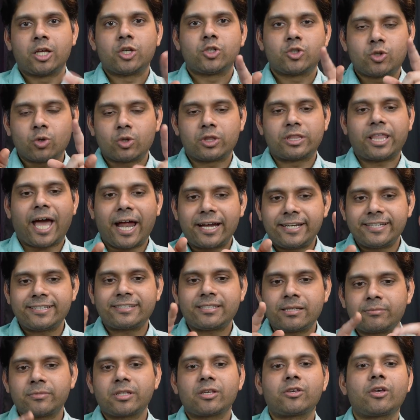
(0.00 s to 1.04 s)
So that is
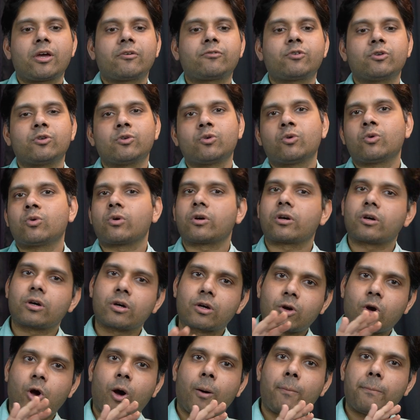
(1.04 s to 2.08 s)
something you have to know.
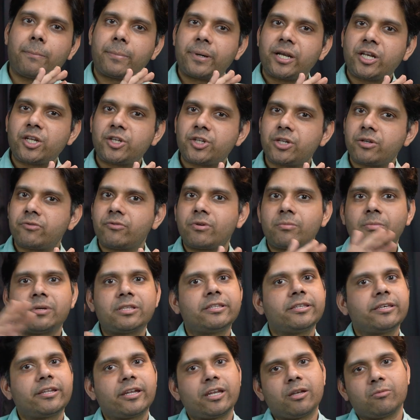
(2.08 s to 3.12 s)
Competition will be
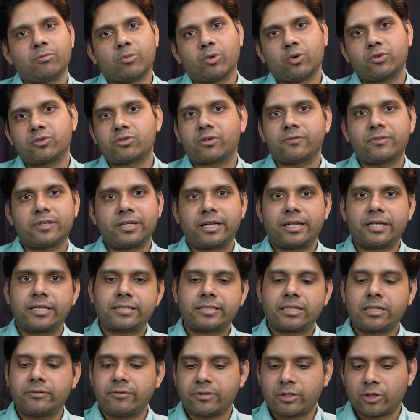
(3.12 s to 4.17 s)
there in most of the
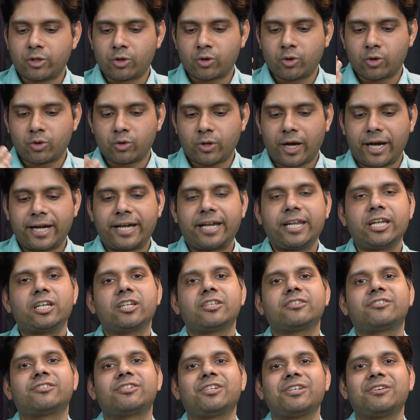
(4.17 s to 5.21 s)
industry, whether you go to IT
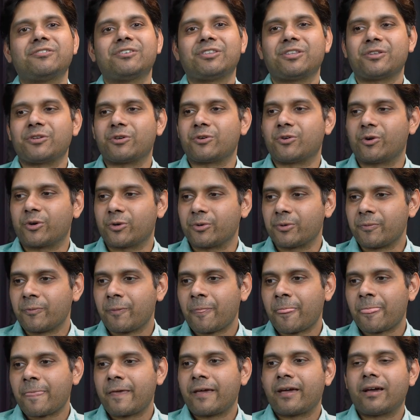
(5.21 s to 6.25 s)
industry, whether you go
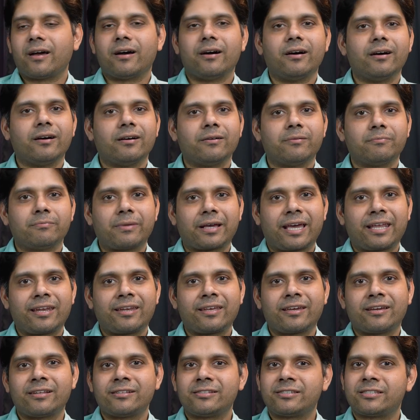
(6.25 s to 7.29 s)
to
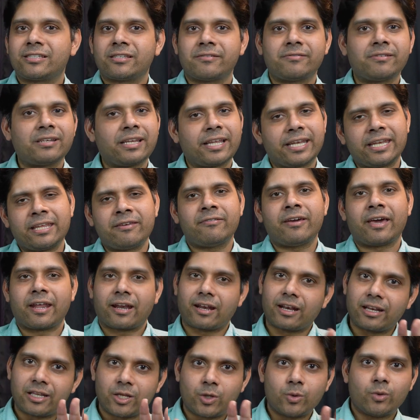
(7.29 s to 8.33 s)
mechanical, civil, anywhere,
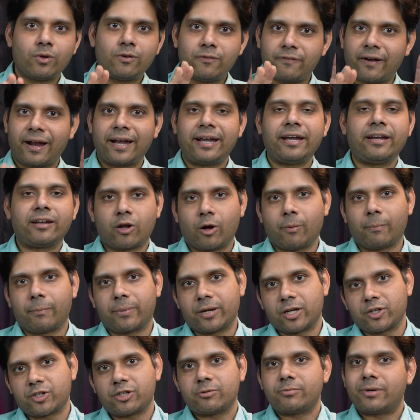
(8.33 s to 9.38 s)
you will find
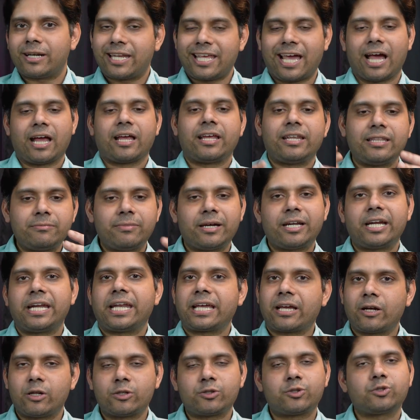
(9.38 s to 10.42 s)
competition. But yeah, in
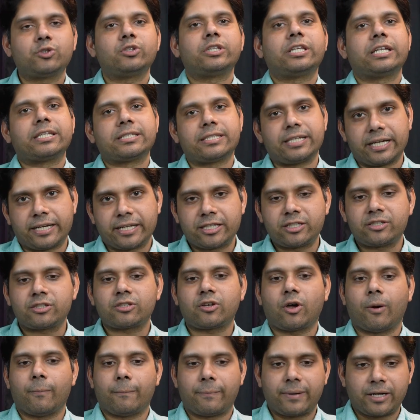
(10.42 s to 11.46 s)
biotech also, there is intense
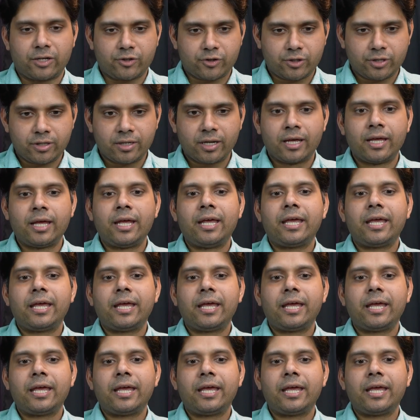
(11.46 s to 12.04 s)
competition.